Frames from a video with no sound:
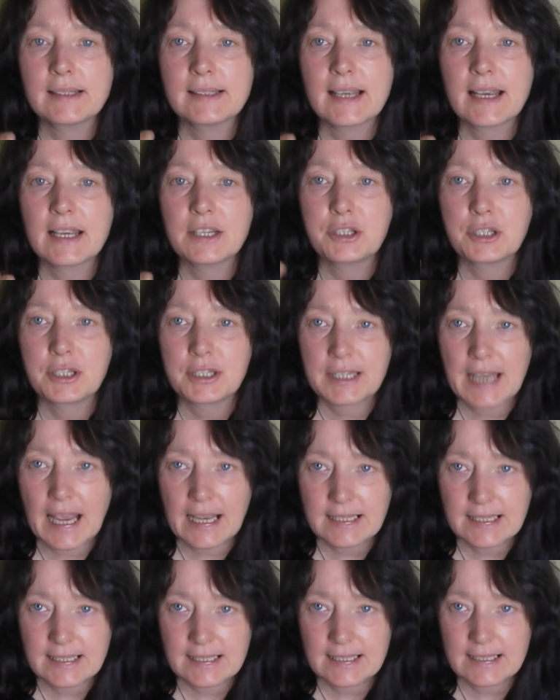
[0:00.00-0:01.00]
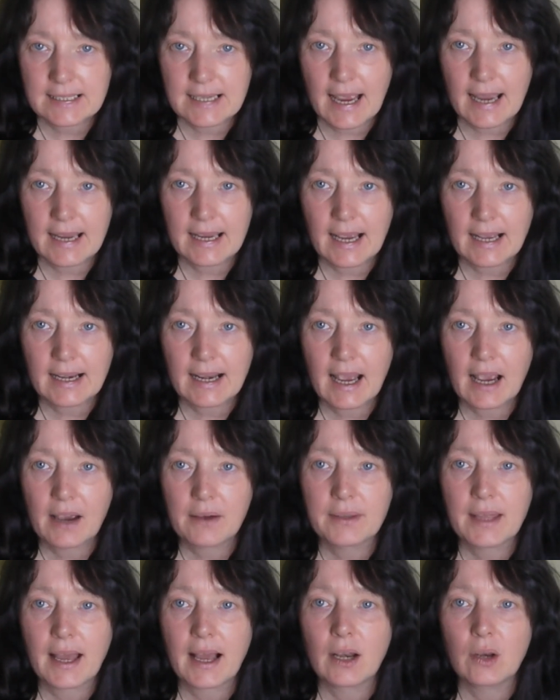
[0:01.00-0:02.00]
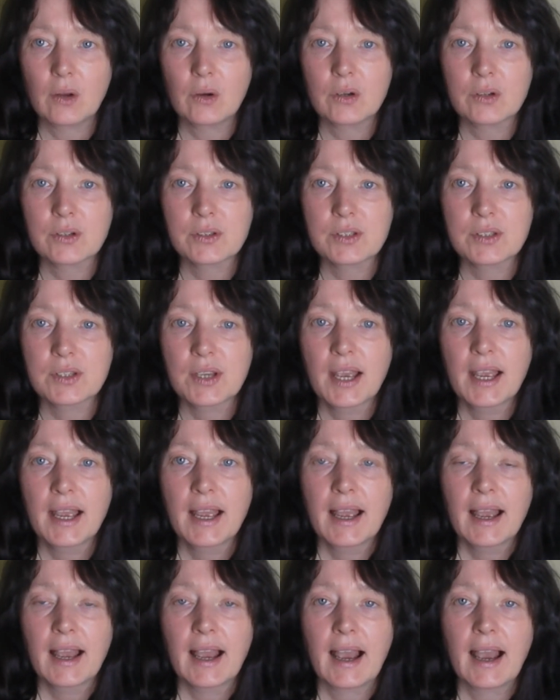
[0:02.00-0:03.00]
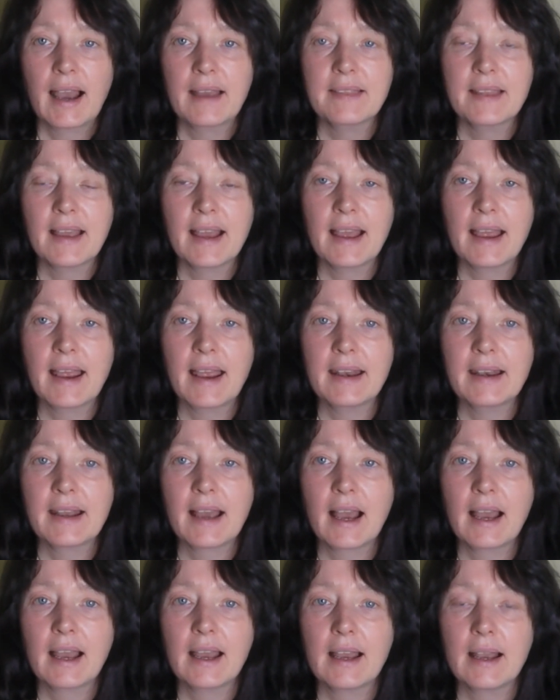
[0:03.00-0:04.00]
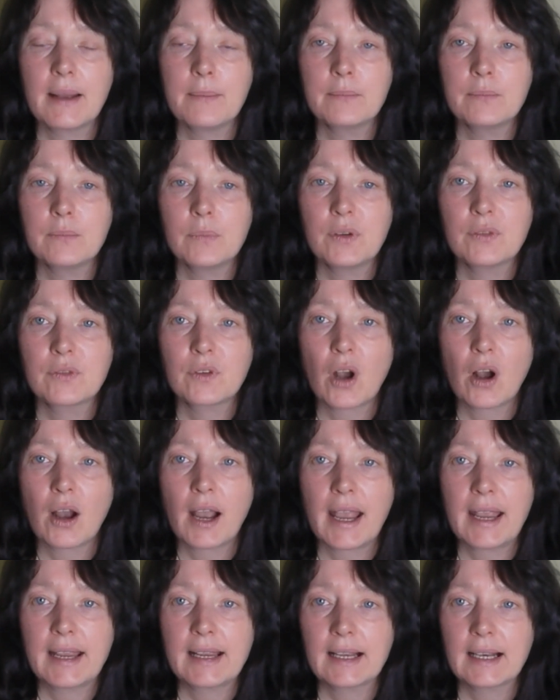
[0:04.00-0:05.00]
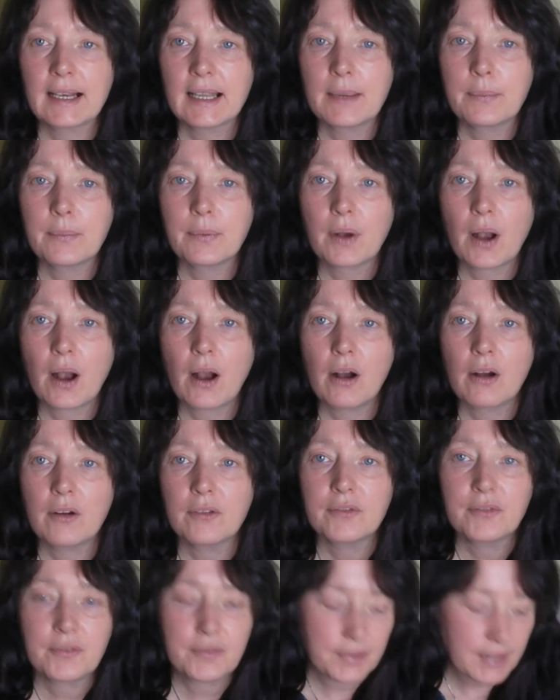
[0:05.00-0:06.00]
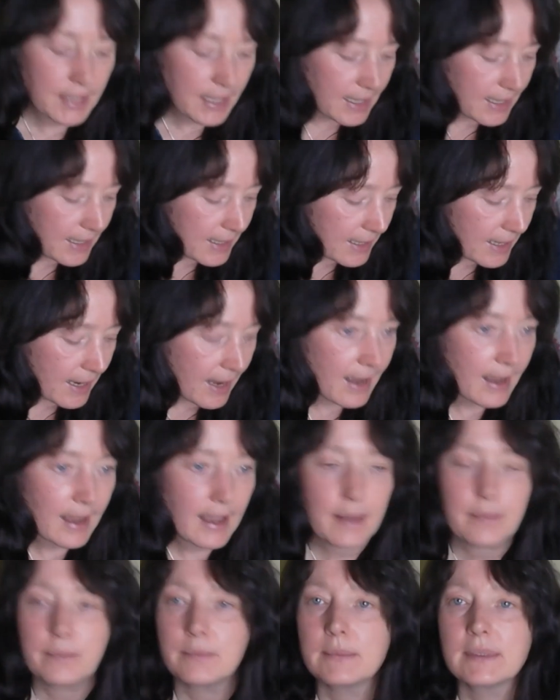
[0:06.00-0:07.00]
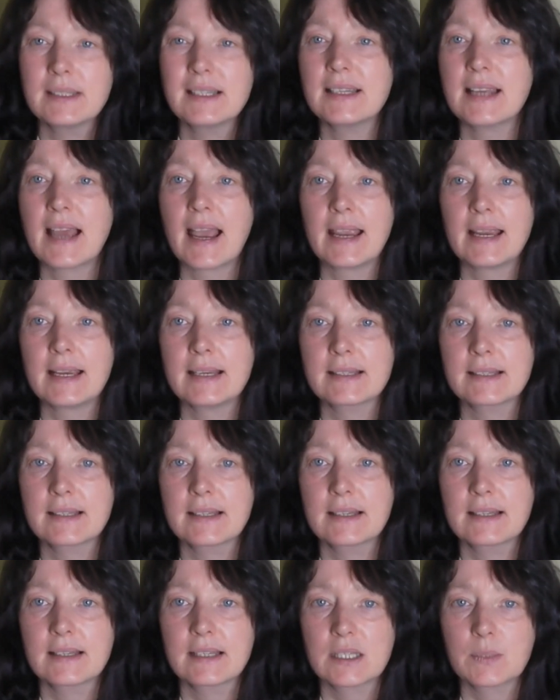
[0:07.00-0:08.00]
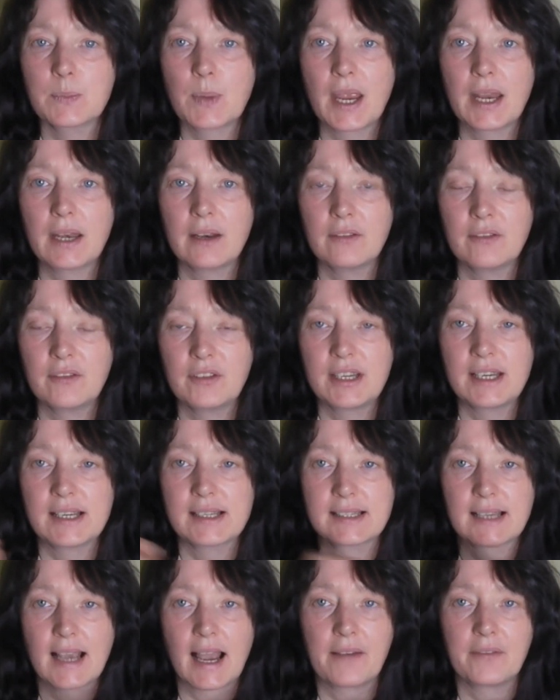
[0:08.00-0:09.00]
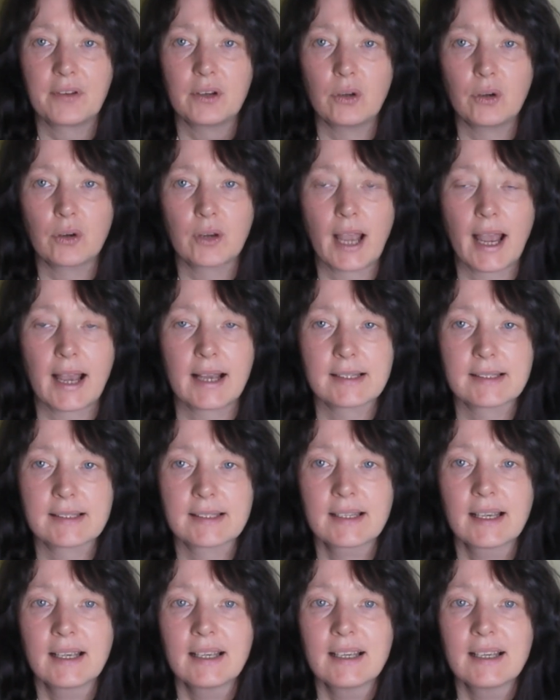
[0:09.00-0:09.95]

did yesterday and how that looks, and then we've got a clip of the today's spin for you to have a look at.